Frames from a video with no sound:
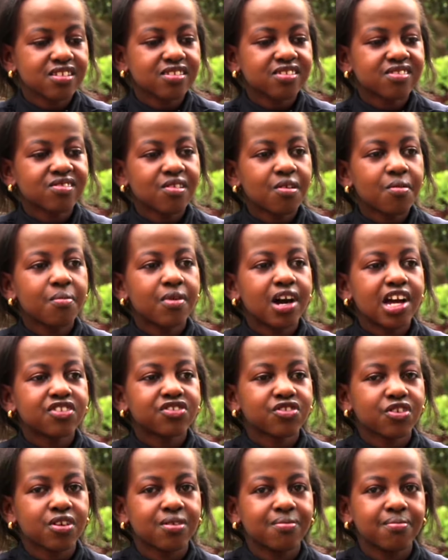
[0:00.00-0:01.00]
so
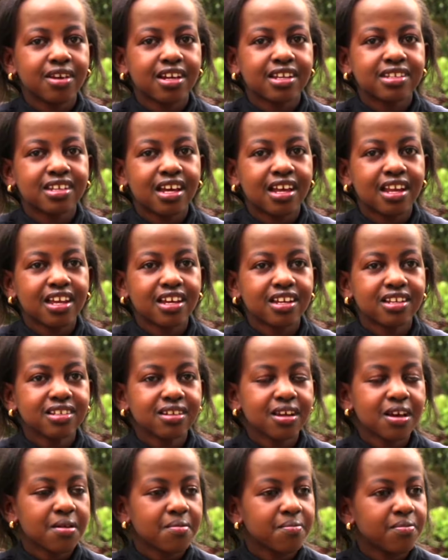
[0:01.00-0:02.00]
much on my
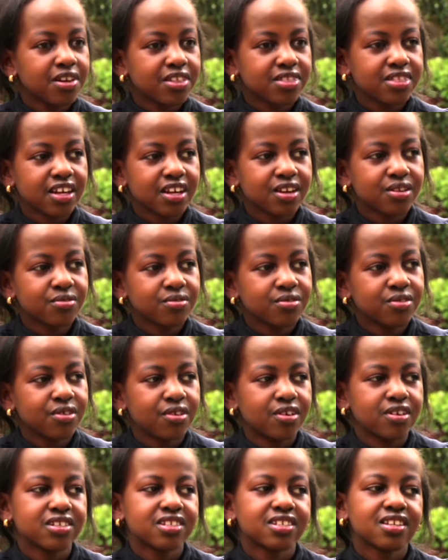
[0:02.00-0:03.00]
talent, but they do
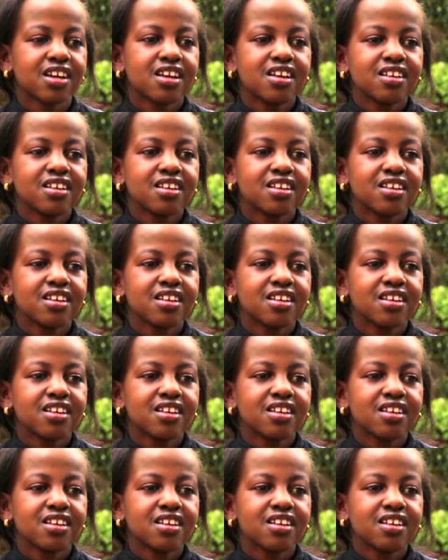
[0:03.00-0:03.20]
not.